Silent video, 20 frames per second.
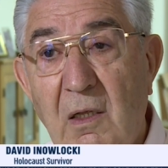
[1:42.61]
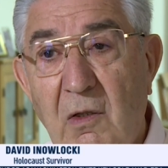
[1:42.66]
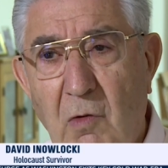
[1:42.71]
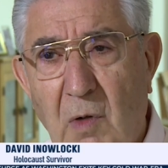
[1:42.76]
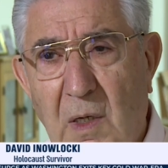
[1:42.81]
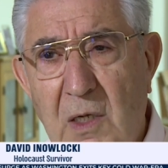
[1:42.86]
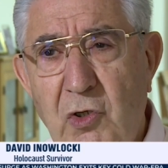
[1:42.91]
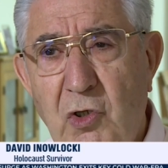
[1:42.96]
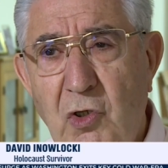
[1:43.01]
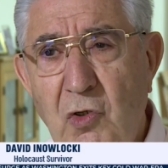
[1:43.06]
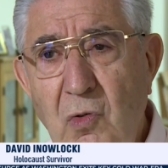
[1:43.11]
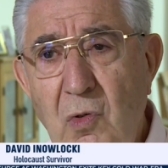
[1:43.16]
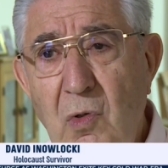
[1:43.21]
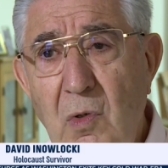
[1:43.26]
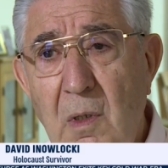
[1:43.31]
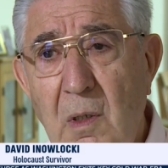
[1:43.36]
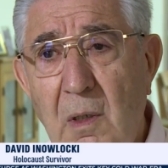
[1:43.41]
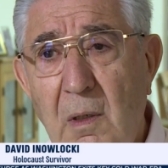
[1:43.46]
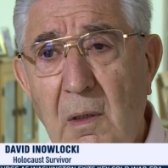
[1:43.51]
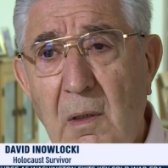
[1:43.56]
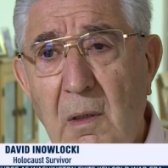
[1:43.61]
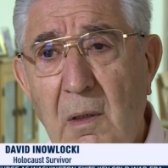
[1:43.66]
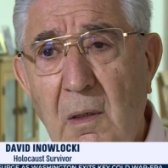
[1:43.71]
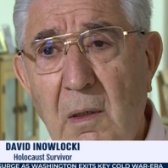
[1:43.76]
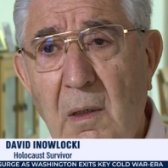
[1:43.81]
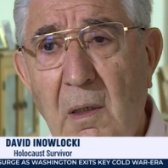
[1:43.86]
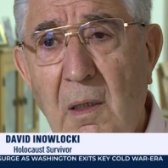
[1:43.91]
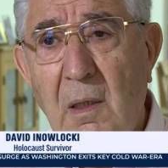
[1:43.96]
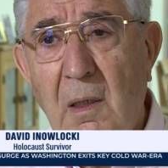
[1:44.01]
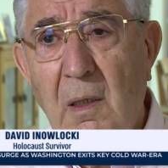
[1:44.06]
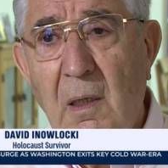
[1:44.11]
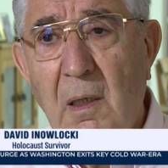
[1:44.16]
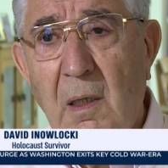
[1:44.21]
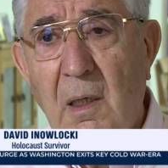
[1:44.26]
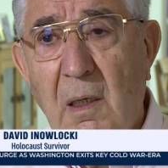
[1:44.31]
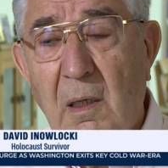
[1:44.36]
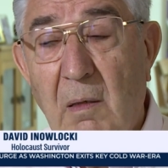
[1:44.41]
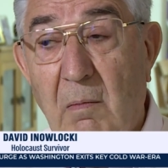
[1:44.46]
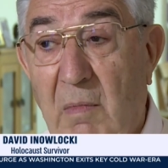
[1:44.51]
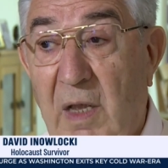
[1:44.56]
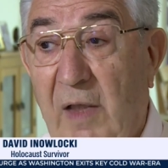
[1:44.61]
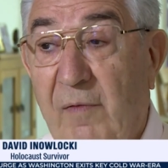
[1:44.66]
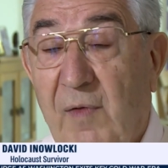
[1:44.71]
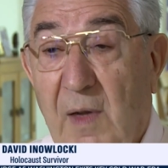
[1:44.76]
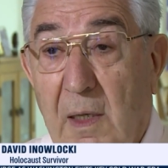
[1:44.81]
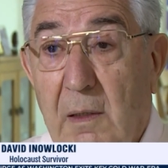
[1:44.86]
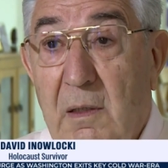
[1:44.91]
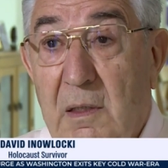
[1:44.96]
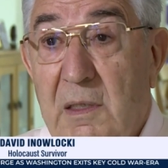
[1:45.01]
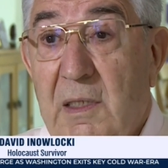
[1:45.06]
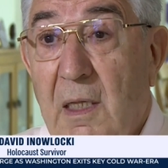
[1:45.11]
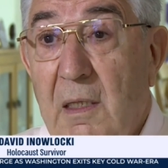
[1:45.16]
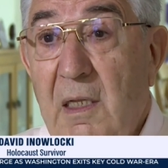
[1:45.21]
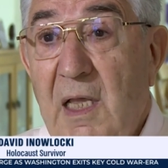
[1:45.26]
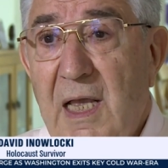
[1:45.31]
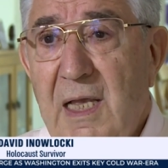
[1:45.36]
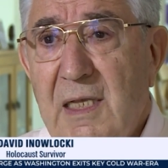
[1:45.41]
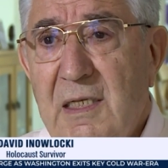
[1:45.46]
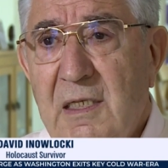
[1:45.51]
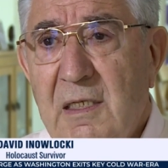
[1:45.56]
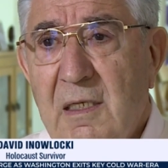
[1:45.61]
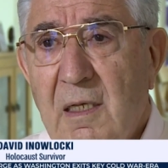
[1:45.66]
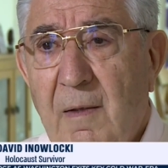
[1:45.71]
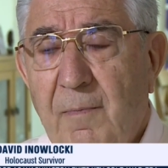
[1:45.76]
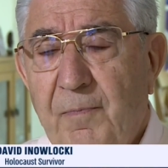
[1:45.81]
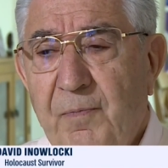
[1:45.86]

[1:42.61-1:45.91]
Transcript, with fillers: You are Jew? My father said, Yes.